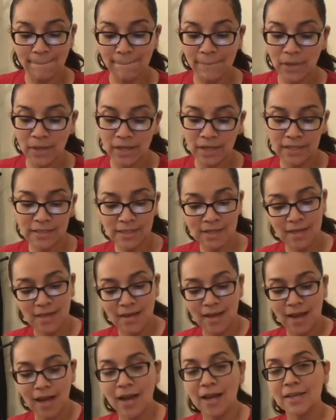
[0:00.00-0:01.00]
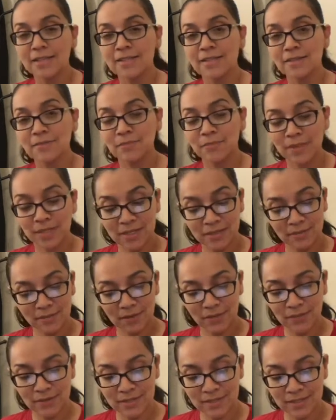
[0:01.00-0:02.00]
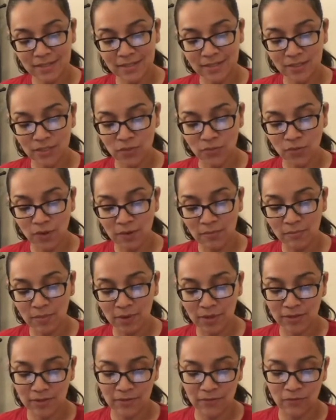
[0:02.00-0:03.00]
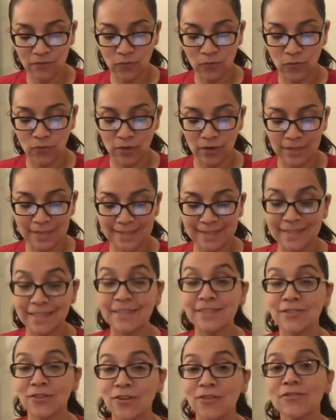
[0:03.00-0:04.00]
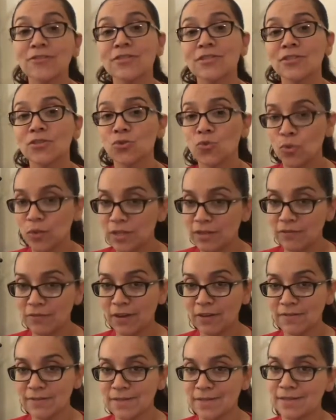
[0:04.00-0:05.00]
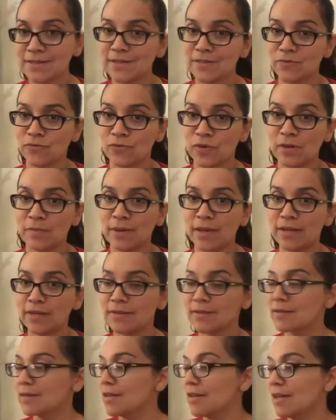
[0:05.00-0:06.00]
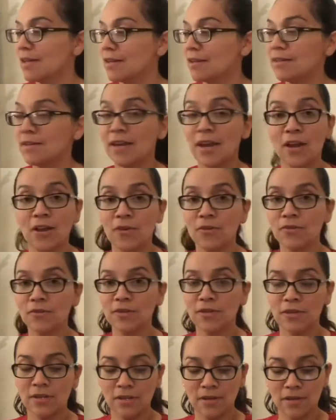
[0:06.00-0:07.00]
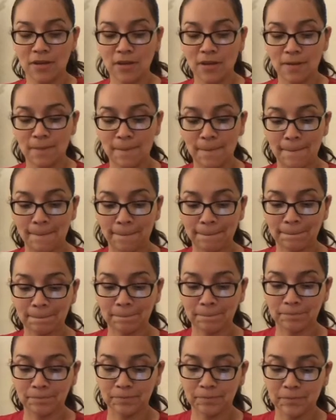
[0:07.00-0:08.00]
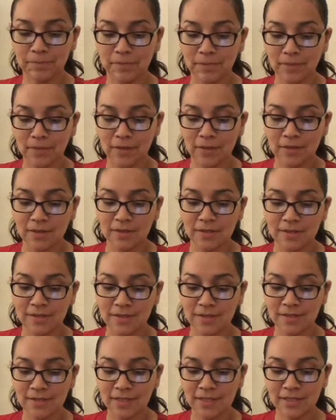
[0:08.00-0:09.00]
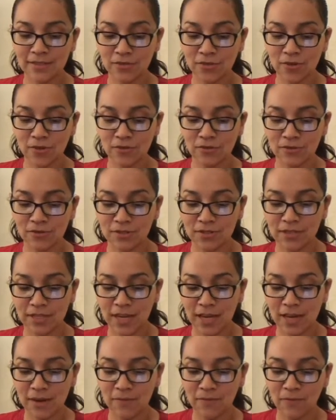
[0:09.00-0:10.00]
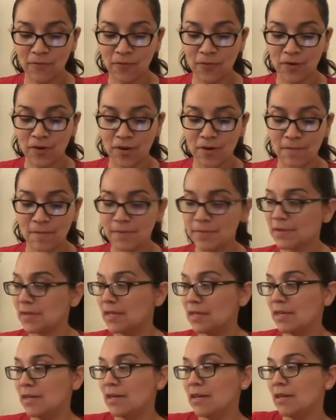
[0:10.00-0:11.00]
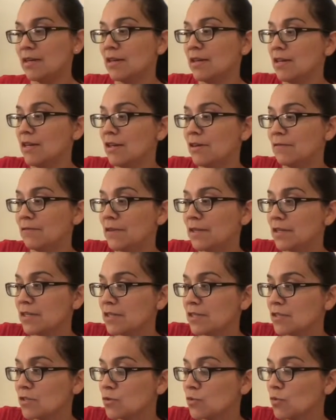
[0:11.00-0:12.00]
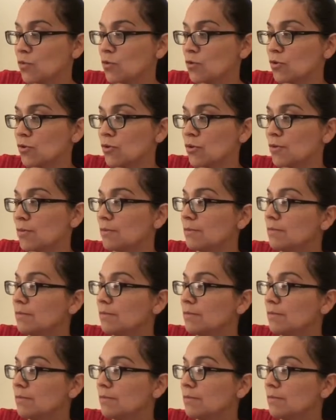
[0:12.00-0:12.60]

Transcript: but I submitted my receipt to Ibotta for $6.25 in rebates. Now the um, $6 came from the Philly Swirl,